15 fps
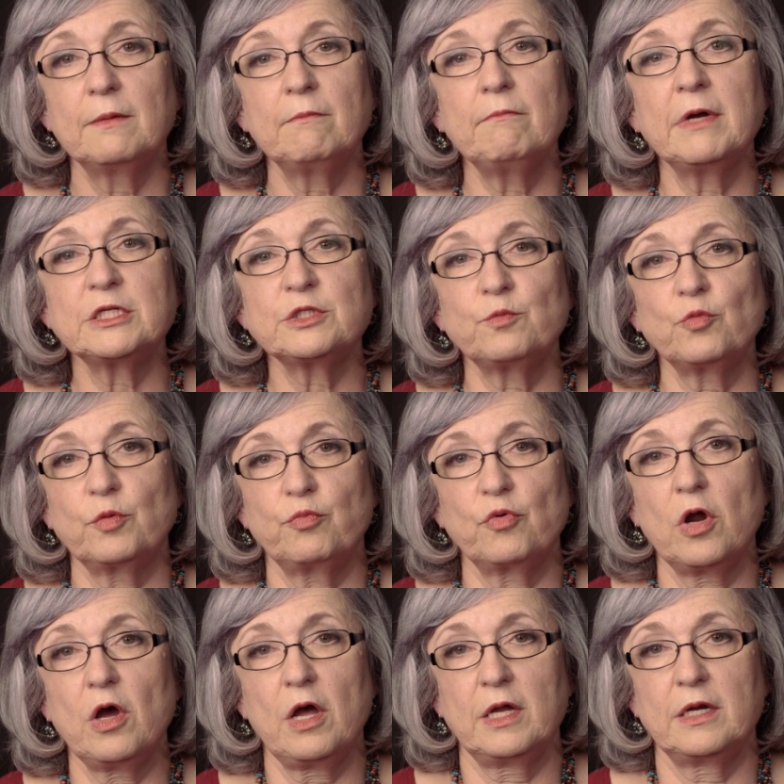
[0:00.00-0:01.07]
much more
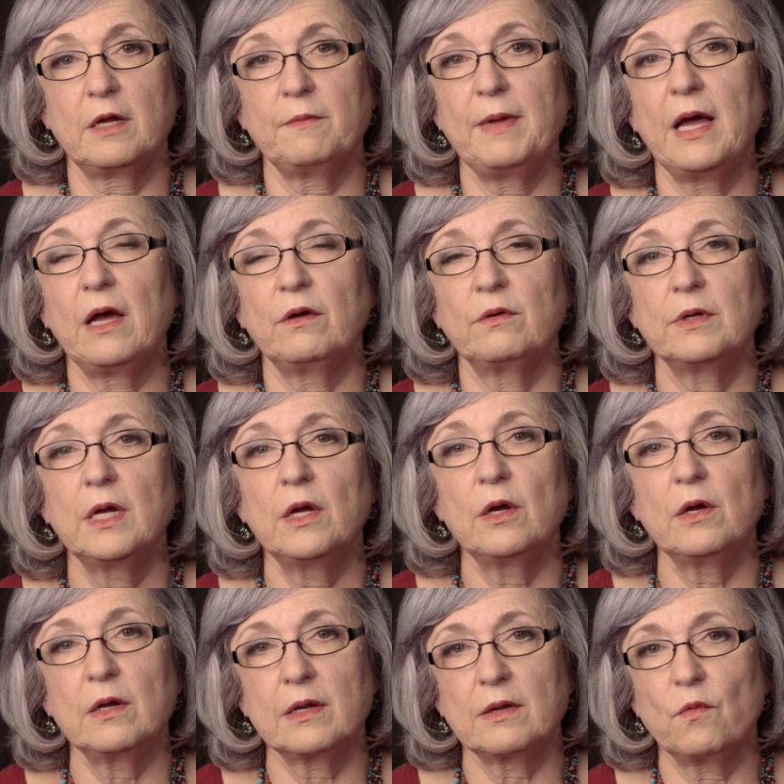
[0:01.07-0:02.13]
broad about
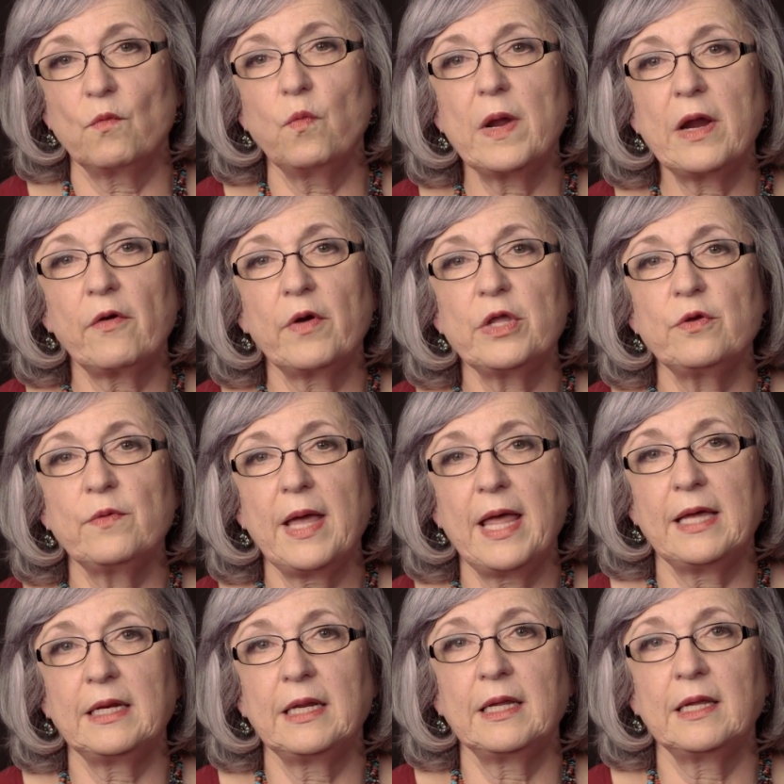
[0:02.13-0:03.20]
where are you
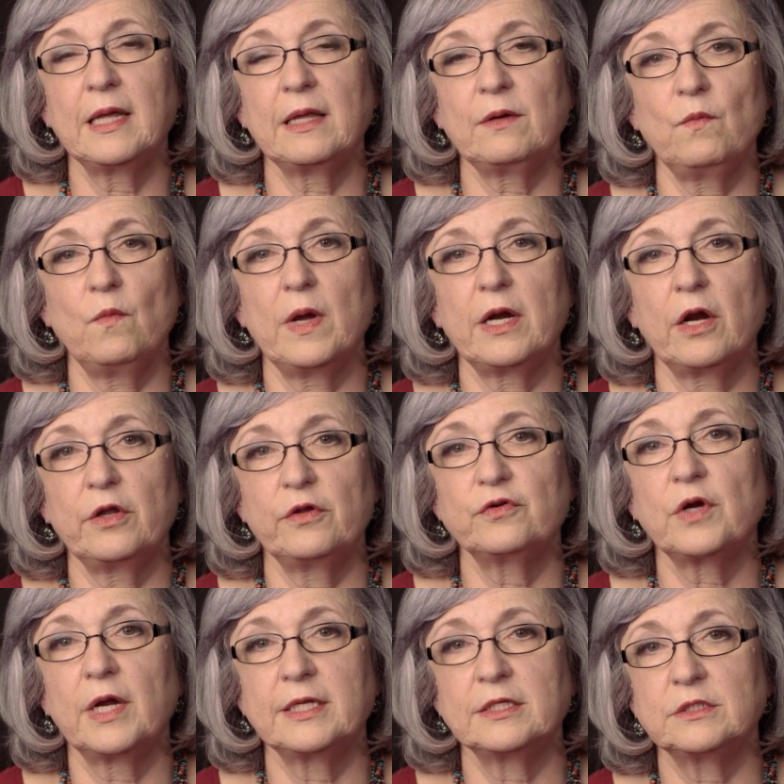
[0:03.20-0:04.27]
heading and what are you
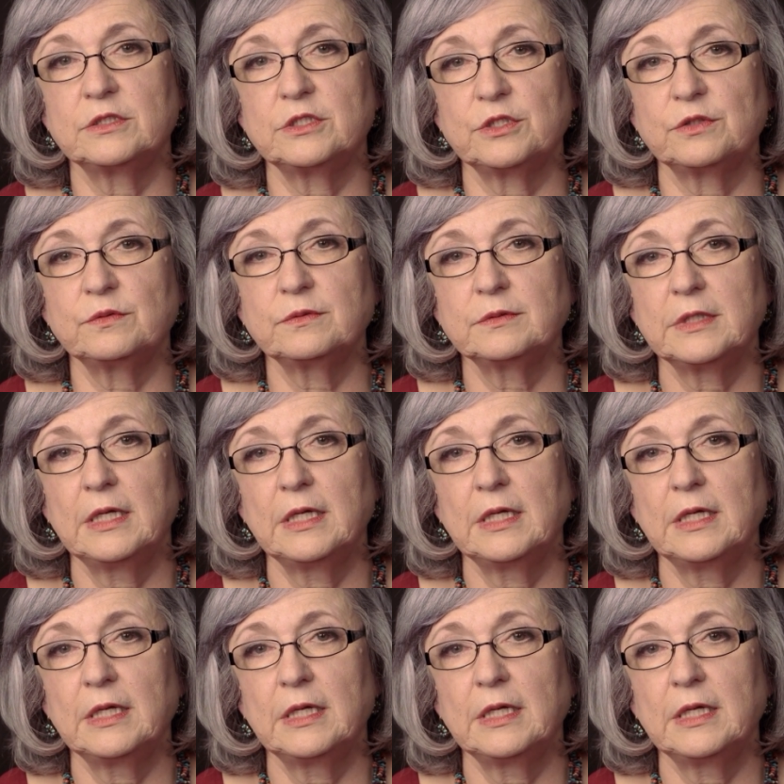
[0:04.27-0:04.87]
trying to do.